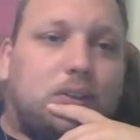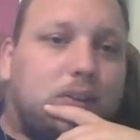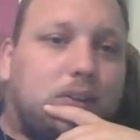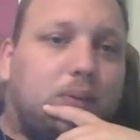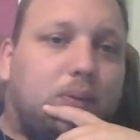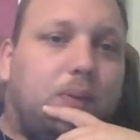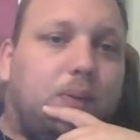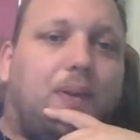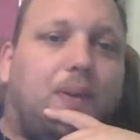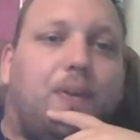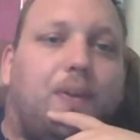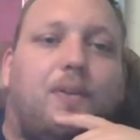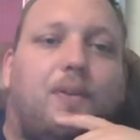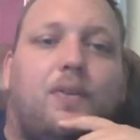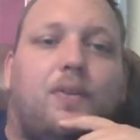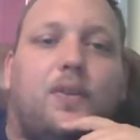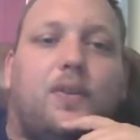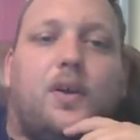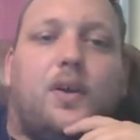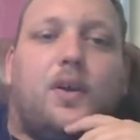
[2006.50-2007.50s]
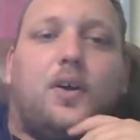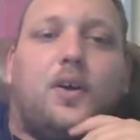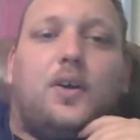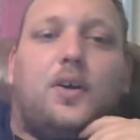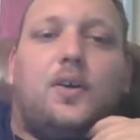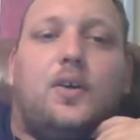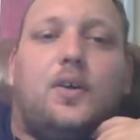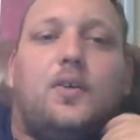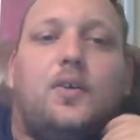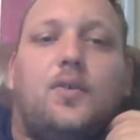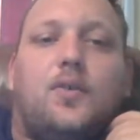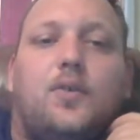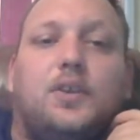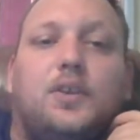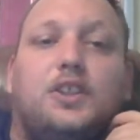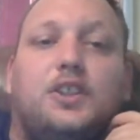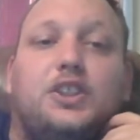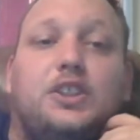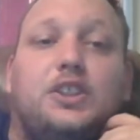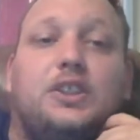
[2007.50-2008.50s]
with
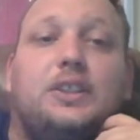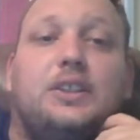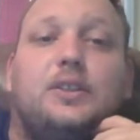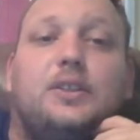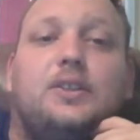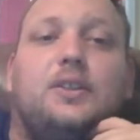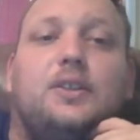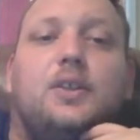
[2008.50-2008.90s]
3G